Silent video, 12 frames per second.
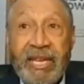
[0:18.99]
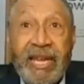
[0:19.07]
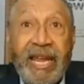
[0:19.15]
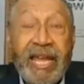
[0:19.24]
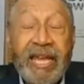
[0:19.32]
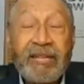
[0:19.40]

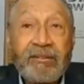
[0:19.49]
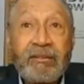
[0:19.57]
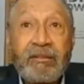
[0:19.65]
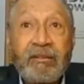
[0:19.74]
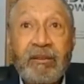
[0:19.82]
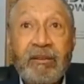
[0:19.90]
And
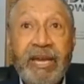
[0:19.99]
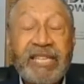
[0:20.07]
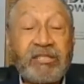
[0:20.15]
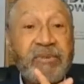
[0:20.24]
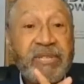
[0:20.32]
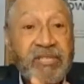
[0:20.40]
as
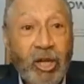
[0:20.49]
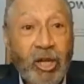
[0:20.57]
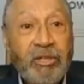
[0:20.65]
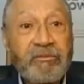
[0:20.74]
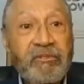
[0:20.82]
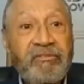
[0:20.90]
a result
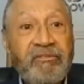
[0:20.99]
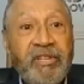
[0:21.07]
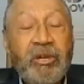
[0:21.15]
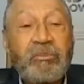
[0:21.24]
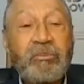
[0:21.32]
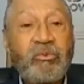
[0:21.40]
of the
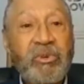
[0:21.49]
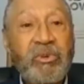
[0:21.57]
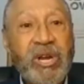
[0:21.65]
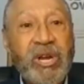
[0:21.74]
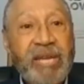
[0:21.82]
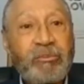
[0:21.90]
film, we
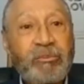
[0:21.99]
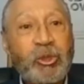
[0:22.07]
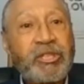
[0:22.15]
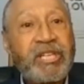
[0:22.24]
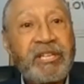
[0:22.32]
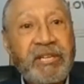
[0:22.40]
were able to
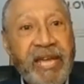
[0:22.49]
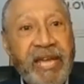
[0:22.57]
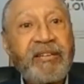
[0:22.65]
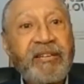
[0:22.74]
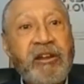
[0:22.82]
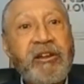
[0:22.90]

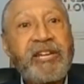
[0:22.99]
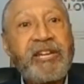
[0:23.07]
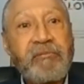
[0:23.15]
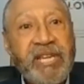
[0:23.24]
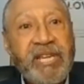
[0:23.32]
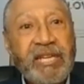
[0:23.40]
connect Gary
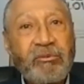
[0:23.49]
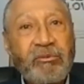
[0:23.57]
Green